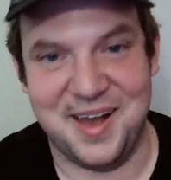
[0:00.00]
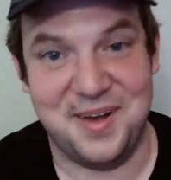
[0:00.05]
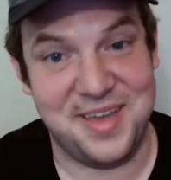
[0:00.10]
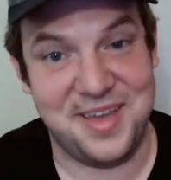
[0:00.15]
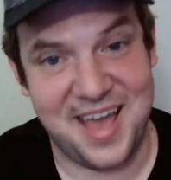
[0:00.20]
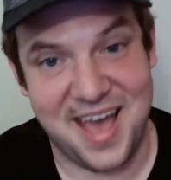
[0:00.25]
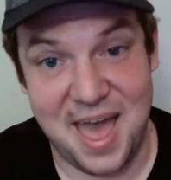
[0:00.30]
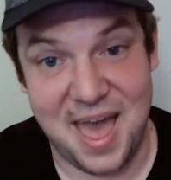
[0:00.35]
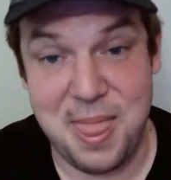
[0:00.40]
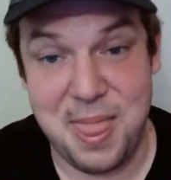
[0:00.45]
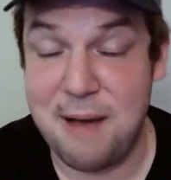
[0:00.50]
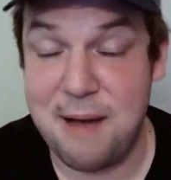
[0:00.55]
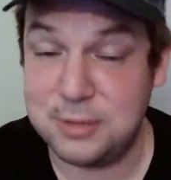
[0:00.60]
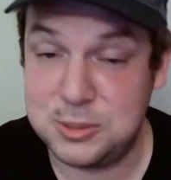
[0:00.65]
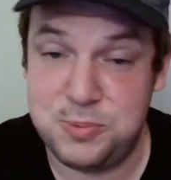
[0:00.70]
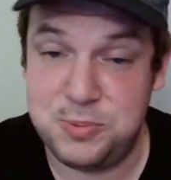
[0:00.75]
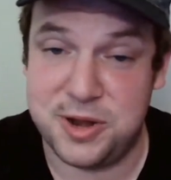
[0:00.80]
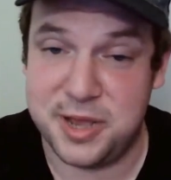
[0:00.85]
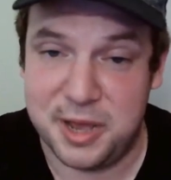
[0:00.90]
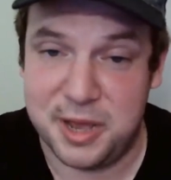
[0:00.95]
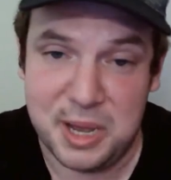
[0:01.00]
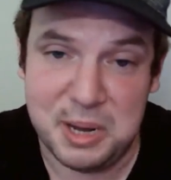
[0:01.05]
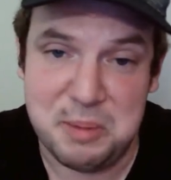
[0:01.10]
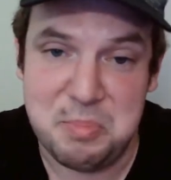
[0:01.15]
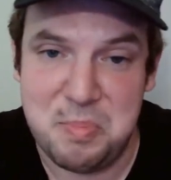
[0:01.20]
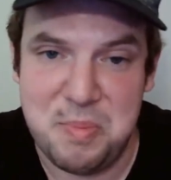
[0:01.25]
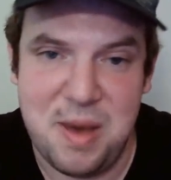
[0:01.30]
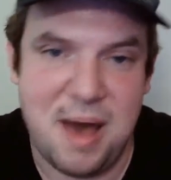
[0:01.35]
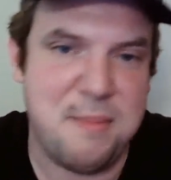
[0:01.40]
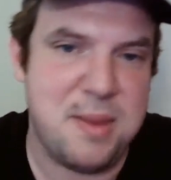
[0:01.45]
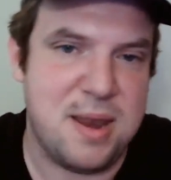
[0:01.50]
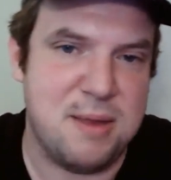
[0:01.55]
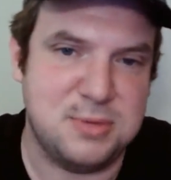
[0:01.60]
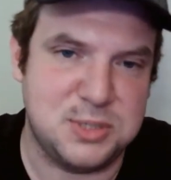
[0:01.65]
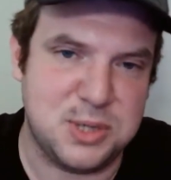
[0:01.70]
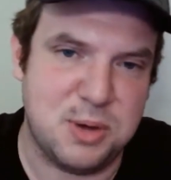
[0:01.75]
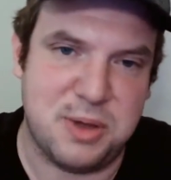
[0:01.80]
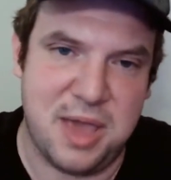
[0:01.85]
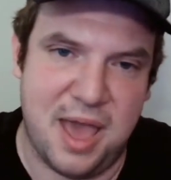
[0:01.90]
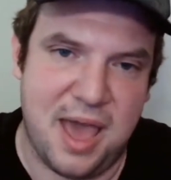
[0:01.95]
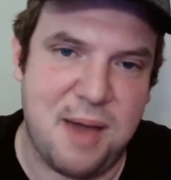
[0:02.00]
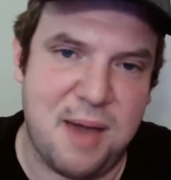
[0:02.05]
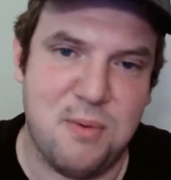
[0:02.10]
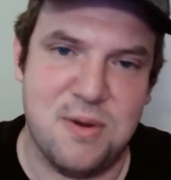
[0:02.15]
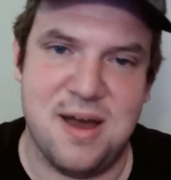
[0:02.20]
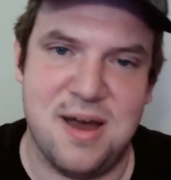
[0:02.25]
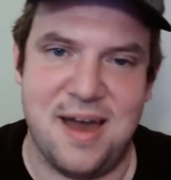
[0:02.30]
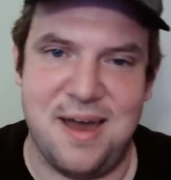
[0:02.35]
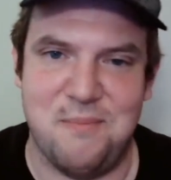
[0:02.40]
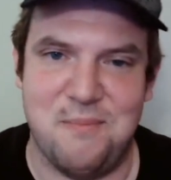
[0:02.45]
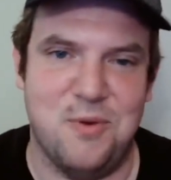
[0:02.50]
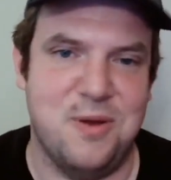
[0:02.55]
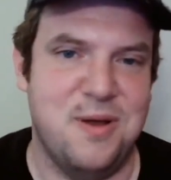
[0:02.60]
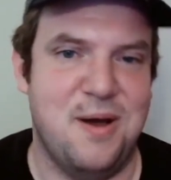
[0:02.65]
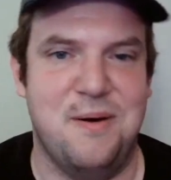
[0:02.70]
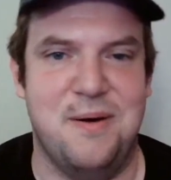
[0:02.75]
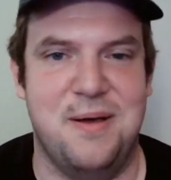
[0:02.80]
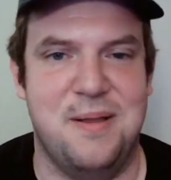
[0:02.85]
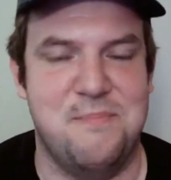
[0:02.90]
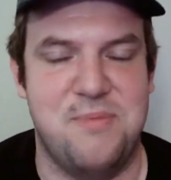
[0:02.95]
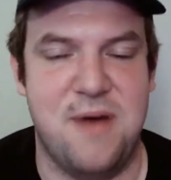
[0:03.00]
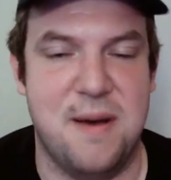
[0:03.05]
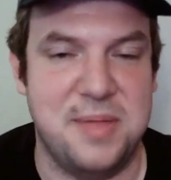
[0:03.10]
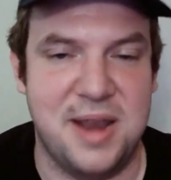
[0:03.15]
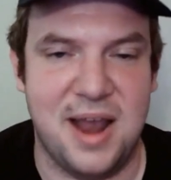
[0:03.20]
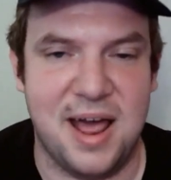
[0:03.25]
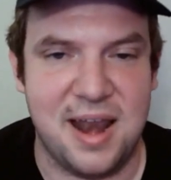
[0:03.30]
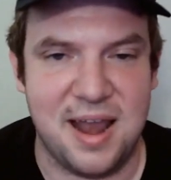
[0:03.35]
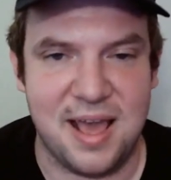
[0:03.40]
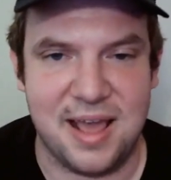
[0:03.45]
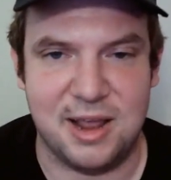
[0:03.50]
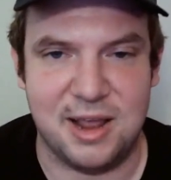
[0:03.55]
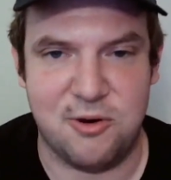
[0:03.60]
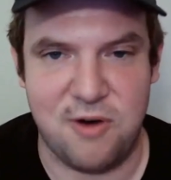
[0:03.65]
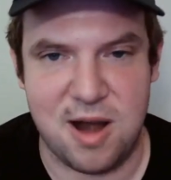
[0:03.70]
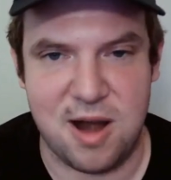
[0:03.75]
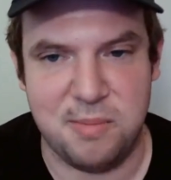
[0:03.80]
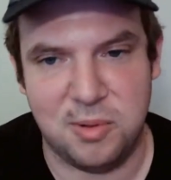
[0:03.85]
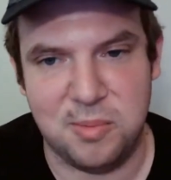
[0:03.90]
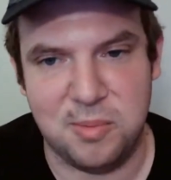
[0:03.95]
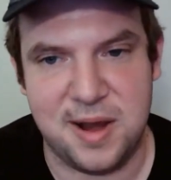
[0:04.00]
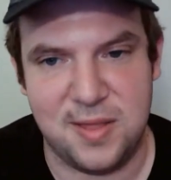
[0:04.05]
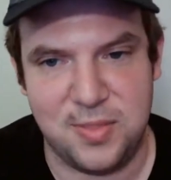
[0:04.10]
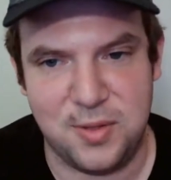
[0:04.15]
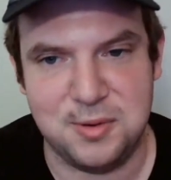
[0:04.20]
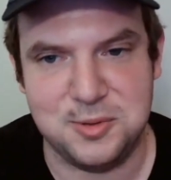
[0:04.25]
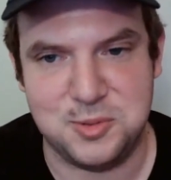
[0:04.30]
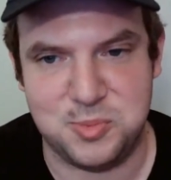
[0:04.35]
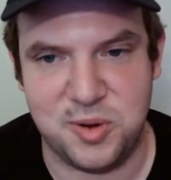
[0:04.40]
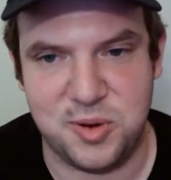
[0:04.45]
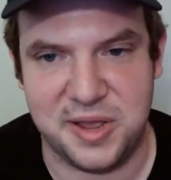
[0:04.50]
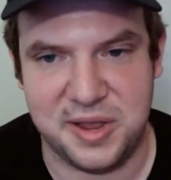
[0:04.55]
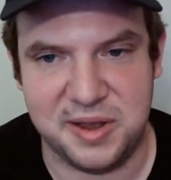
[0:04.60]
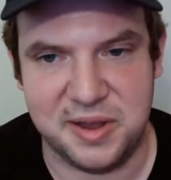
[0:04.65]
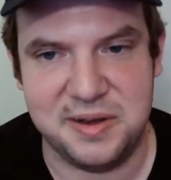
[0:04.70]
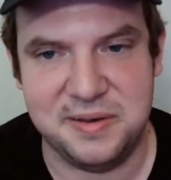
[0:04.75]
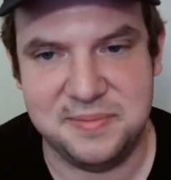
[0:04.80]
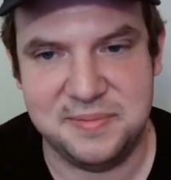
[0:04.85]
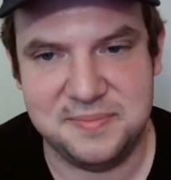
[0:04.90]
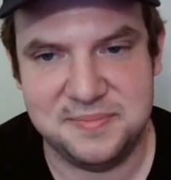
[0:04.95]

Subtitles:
Yeah, and that was pretty good. I mean, it was okay. I probably not incredible, but I thought it was pretty good.